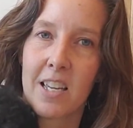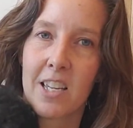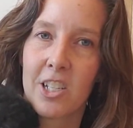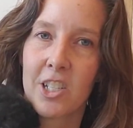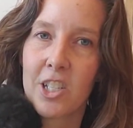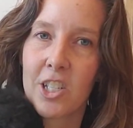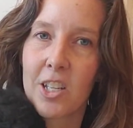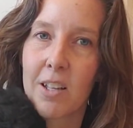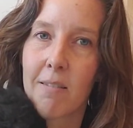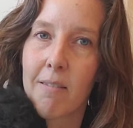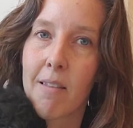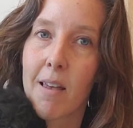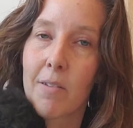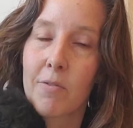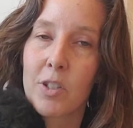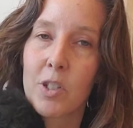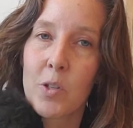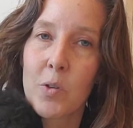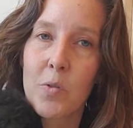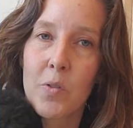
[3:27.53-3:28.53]
She
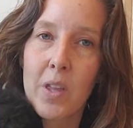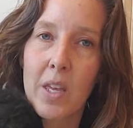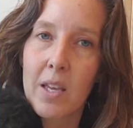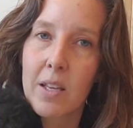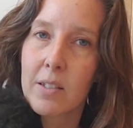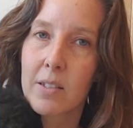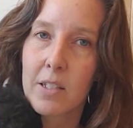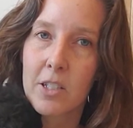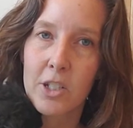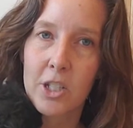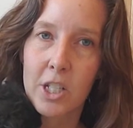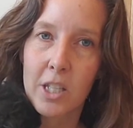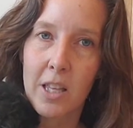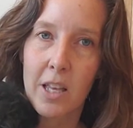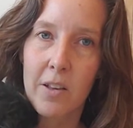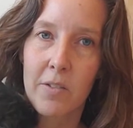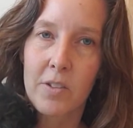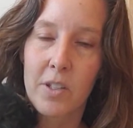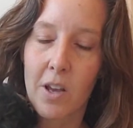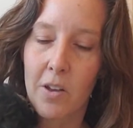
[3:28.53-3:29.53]
loves new things, and she
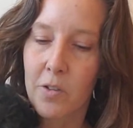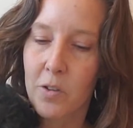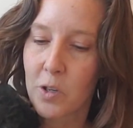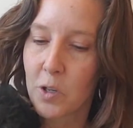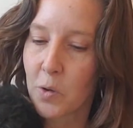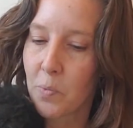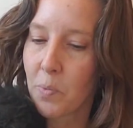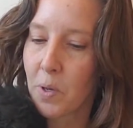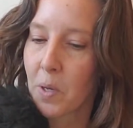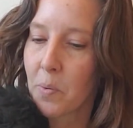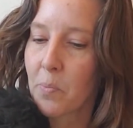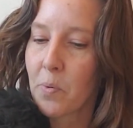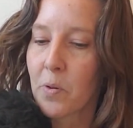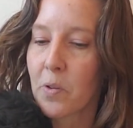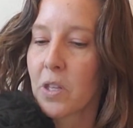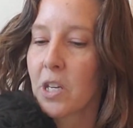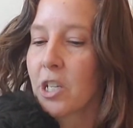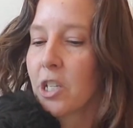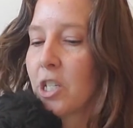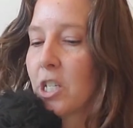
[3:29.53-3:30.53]
loves all the new people
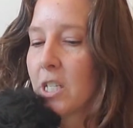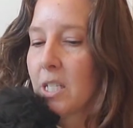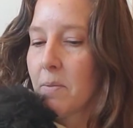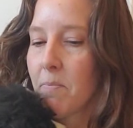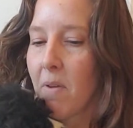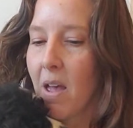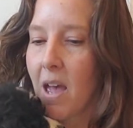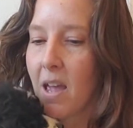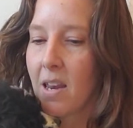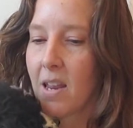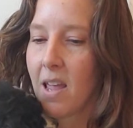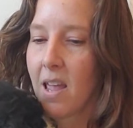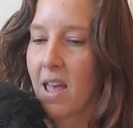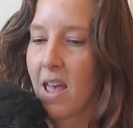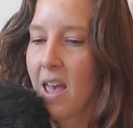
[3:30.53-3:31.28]
that she's met.